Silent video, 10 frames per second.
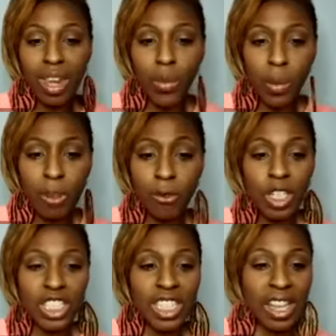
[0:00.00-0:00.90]
And we've been
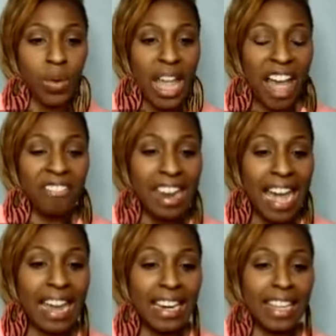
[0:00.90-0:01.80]
fortunate that we haven't
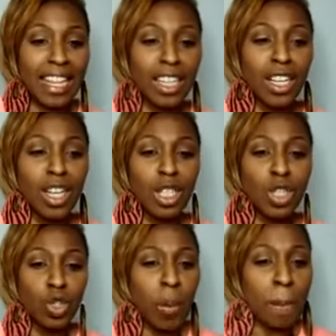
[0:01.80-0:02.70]
had anything
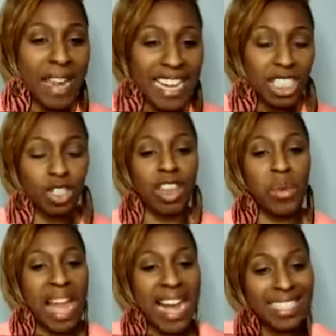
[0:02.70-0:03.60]
super major that
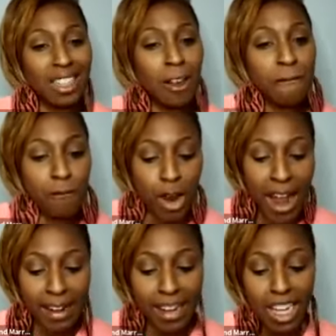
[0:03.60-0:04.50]
we had to
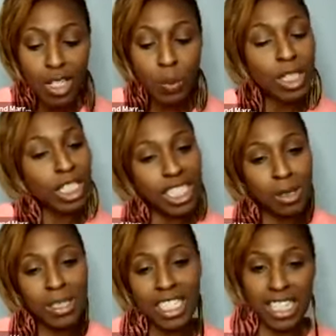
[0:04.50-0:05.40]
confront, which
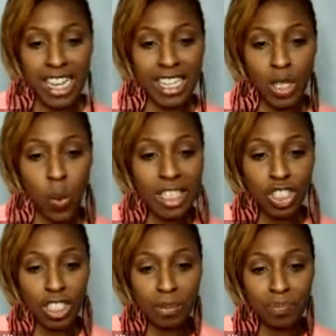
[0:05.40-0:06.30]
leads me to the next
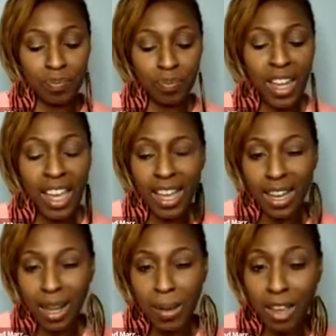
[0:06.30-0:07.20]
question.
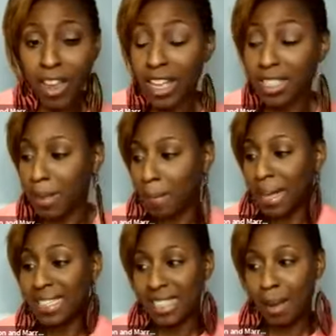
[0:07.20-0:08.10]
And let me give you a heads up. I
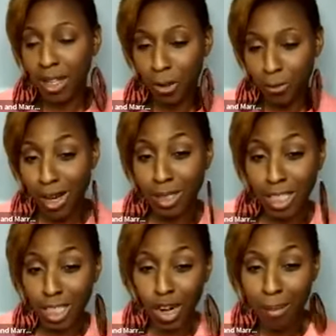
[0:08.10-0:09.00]
may step out the frame
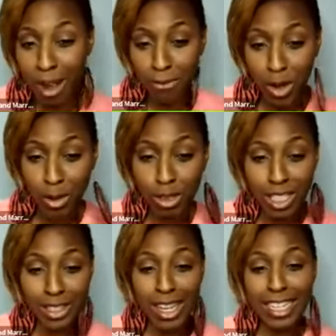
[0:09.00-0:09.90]
just to grab my phone,
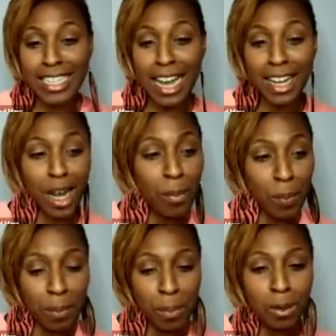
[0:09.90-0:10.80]
just so I can tag a couple
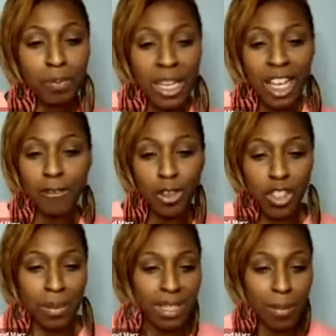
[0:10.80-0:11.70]
people. If you
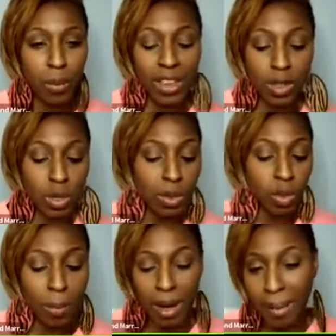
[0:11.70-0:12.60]
see me step away, that's what I'm
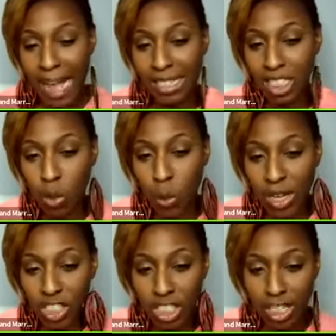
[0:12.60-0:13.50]
doing. But I'm gonna ask this
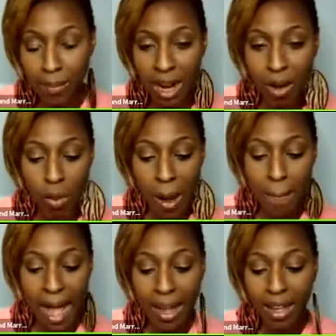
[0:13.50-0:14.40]
question and I'm gonna come right
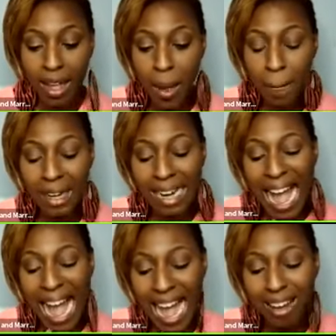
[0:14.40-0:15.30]
back. But
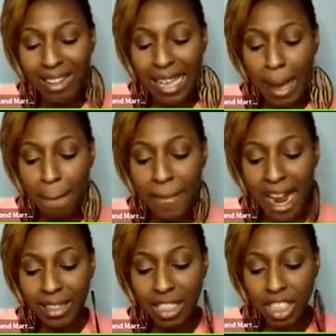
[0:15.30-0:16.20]
how can
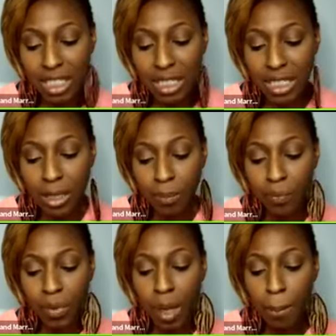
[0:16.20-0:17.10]
marriages
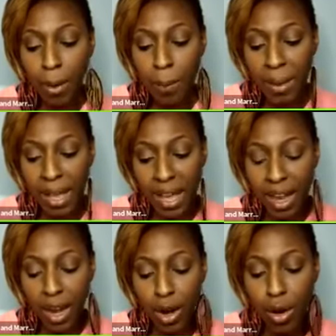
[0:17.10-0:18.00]

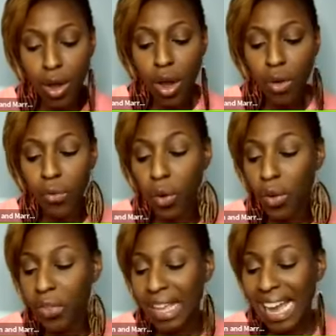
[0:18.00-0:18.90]
prepare
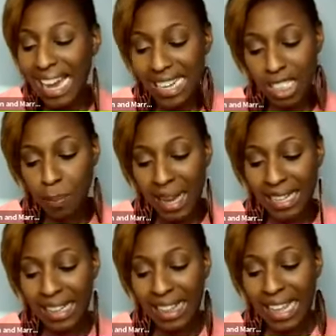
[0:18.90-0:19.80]
for the
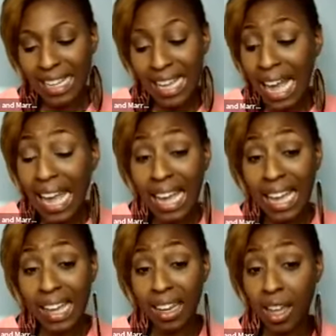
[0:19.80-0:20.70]
unexpected that
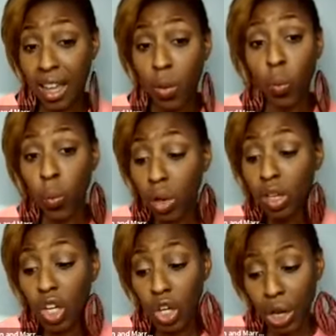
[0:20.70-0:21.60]
can and
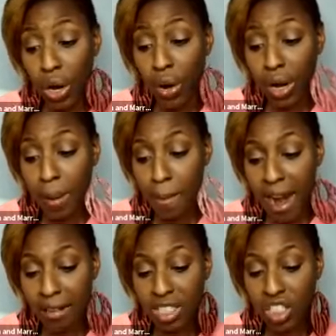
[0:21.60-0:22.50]
will occur in
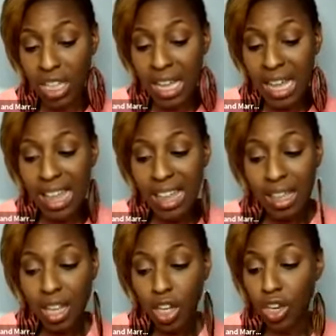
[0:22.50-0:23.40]
marriage?
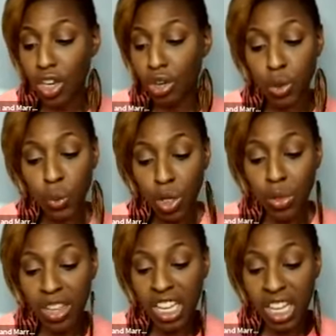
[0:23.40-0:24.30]
Because we know
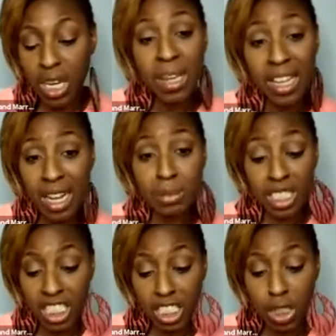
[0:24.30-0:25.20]
that the enemy comes
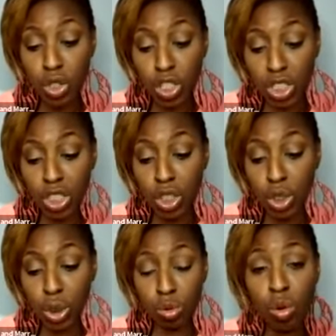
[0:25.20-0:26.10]
to kill, steal, and
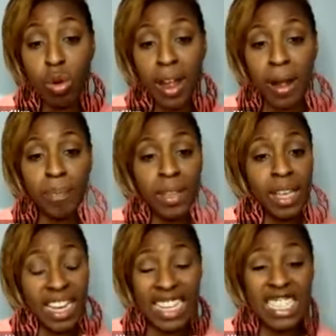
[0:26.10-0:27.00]
destroy,
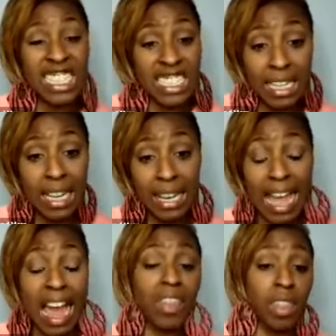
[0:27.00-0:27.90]
and he's seeking
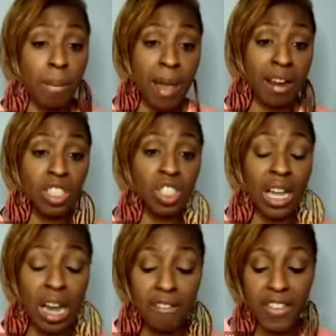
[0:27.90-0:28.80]
after the marriage
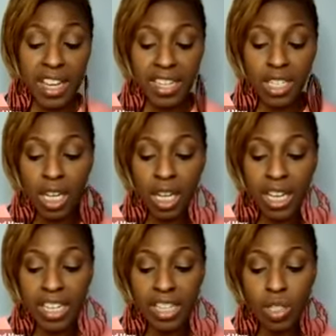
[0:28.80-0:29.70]
covenant.
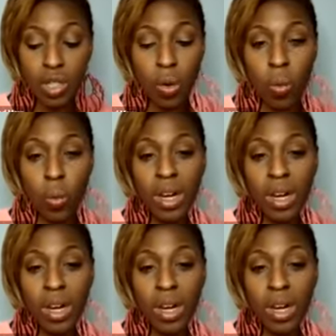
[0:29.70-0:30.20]
And so